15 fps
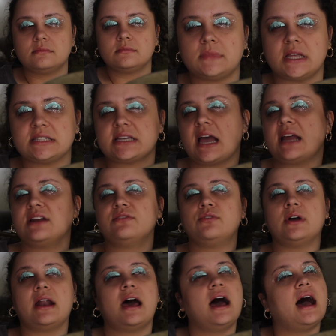That's kind of
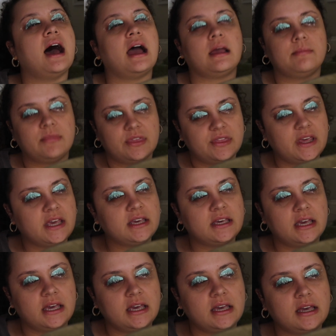what I'm
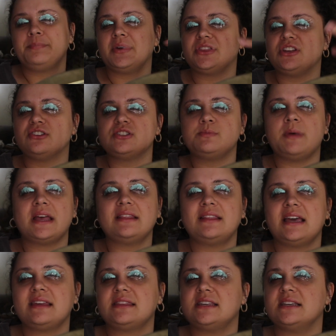thinking. But there's been
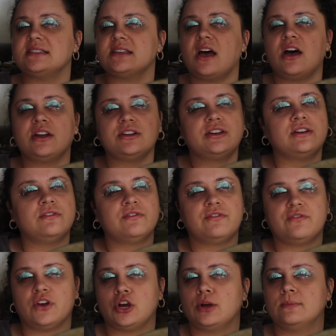like this
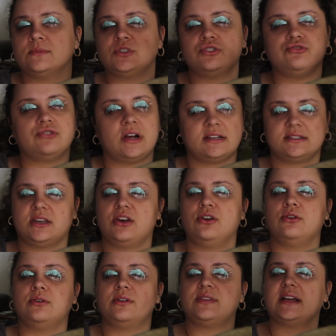unconfirmed dress
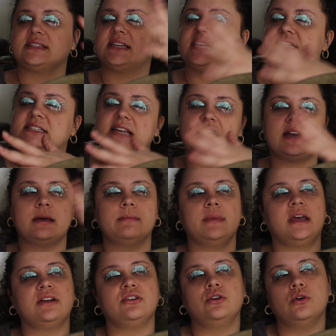code that's like denim
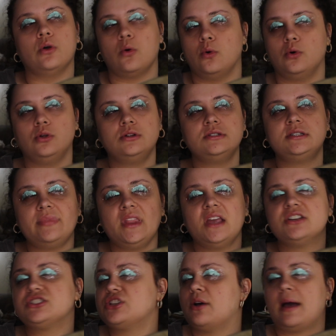and gold,
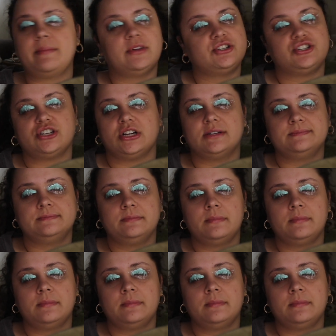so I'm unsure.